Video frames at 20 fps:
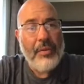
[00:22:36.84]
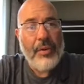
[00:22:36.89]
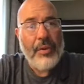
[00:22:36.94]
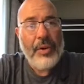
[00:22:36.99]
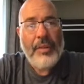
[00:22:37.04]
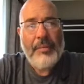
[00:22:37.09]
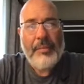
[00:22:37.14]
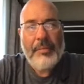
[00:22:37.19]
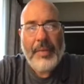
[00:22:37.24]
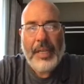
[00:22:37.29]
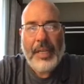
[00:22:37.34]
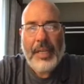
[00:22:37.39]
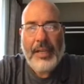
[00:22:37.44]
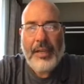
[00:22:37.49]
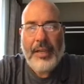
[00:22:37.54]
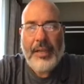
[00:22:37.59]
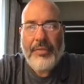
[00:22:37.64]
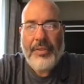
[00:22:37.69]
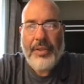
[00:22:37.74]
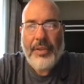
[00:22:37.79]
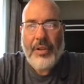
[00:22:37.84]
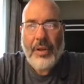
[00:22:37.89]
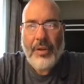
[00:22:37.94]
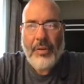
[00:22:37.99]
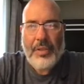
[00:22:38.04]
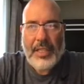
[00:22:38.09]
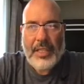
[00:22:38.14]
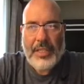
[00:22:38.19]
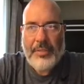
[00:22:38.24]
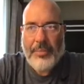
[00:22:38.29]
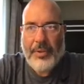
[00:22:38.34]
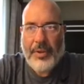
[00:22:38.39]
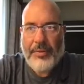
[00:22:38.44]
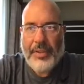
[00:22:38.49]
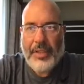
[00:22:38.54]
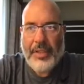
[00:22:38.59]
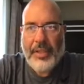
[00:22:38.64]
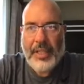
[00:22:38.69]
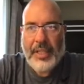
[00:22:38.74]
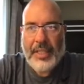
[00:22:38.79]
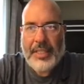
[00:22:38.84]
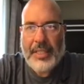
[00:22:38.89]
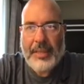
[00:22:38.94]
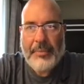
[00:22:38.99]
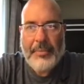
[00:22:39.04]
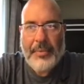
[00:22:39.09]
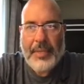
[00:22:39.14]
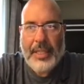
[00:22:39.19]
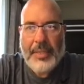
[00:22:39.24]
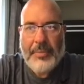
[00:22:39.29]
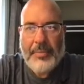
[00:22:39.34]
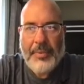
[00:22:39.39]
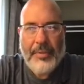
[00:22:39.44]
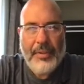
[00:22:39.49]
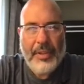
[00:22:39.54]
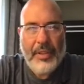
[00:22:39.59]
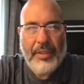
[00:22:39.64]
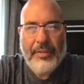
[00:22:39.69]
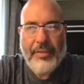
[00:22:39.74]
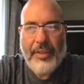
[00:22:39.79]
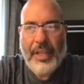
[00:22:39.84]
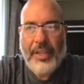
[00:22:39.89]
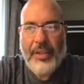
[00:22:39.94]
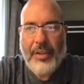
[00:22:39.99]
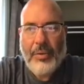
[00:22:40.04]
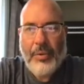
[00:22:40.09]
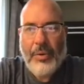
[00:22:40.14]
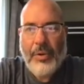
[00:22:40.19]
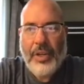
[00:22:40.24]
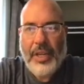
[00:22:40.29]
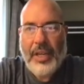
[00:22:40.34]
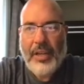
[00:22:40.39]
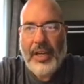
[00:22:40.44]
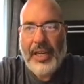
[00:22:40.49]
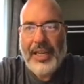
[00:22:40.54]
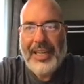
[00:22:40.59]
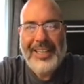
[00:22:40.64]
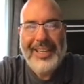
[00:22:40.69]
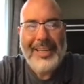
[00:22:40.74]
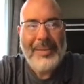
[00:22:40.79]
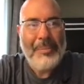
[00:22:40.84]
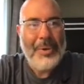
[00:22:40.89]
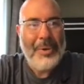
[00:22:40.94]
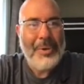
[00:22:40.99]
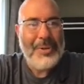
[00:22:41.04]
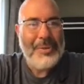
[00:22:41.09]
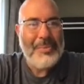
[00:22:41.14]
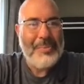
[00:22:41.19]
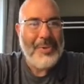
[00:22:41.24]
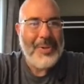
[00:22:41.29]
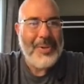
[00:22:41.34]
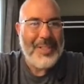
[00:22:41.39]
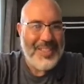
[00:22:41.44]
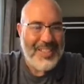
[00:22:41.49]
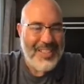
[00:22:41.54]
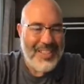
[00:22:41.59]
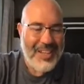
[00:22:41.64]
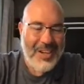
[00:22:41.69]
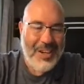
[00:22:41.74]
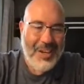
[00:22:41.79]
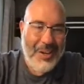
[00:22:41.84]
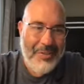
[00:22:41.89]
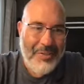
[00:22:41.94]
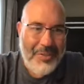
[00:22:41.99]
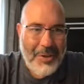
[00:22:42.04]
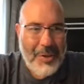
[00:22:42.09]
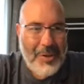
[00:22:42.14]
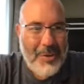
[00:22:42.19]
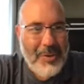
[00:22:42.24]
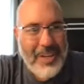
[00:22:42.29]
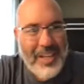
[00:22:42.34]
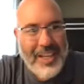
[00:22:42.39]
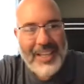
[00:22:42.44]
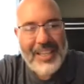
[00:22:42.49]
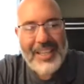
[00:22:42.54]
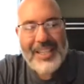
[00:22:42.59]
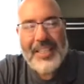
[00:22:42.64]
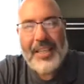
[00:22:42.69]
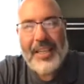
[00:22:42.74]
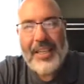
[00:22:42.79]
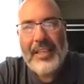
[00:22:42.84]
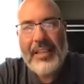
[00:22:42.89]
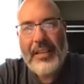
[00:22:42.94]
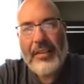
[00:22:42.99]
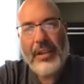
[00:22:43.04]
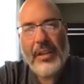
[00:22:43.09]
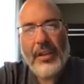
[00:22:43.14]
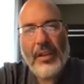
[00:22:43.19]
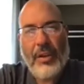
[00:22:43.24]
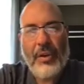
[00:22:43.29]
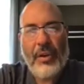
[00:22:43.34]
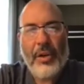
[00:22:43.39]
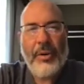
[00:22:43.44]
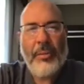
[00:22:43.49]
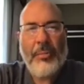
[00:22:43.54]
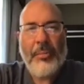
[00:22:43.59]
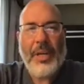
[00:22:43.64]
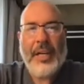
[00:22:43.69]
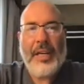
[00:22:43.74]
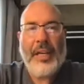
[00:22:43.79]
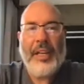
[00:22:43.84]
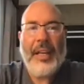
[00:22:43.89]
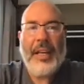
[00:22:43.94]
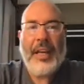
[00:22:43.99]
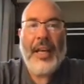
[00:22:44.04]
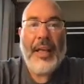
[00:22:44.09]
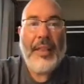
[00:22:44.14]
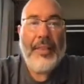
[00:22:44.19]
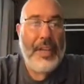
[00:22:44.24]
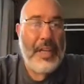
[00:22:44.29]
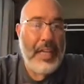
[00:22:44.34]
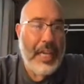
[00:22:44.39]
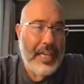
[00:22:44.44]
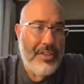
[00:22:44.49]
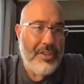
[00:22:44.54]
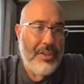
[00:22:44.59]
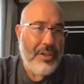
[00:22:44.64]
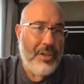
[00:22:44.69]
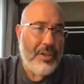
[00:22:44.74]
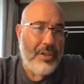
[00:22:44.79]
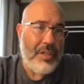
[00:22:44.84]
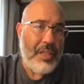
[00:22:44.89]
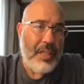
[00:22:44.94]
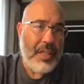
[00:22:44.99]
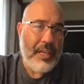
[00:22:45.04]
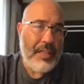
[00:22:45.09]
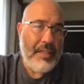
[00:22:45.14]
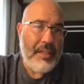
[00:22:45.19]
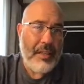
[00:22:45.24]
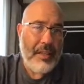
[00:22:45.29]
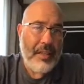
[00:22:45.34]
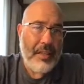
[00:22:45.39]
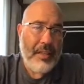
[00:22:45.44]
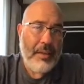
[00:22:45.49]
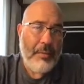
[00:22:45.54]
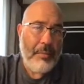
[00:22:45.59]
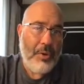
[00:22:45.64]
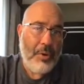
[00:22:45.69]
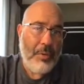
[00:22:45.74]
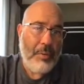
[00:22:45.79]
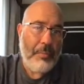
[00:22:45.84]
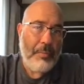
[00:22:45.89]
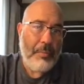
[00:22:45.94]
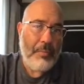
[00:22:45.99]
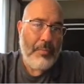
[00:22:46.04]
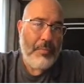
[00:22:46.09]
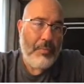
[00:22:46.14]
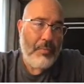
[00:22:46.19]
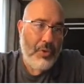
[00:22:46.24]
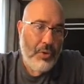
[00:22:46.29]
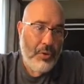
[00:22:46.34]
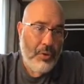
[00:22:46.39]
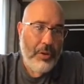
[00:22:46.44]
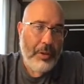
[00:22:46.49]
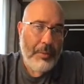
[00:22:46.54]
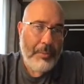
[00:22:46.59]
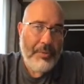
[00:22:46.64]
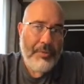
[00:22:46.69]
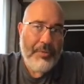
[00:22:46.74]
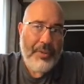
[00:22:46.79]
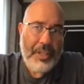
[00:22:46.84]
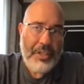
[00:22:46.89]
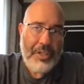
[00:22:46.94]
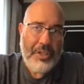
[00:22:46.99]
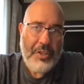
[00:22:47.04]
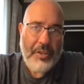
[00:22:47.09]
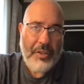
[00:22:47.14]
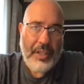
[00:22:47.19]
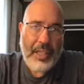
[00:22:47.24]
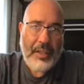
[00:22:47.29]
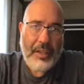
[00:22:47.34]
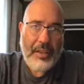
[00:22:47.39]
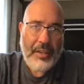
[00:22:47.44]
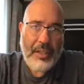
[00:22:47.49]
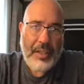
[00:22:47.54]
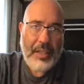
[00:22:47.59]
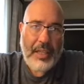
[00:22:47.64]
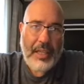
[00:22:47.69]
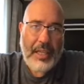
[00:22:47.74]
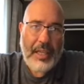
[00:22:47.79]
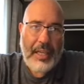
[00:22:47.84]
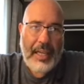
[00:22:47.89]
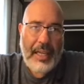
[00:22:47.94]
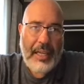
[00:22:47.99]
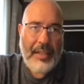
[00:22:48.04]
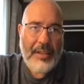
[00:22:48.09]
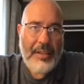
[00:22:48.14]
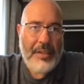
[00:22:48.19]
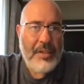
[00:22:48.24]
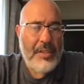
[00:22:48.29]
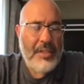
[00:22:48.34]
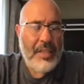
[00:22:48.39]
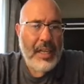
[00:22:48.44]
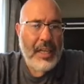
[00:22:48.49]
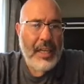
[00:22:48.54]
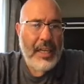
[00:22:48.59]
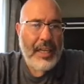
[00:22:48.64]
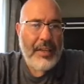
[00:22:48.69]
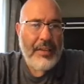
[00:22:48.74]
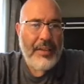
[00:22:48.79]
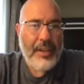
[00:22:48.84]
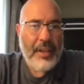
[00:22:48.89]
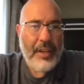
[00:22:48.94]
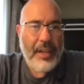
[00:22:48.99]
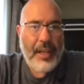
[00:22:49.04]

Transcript: one. If you don't, that's perfectly fine. Don't worry, you're not going to get bonus points for creating a secondary logo. But the nicer your slides look and the more truly professional they look and they're designed,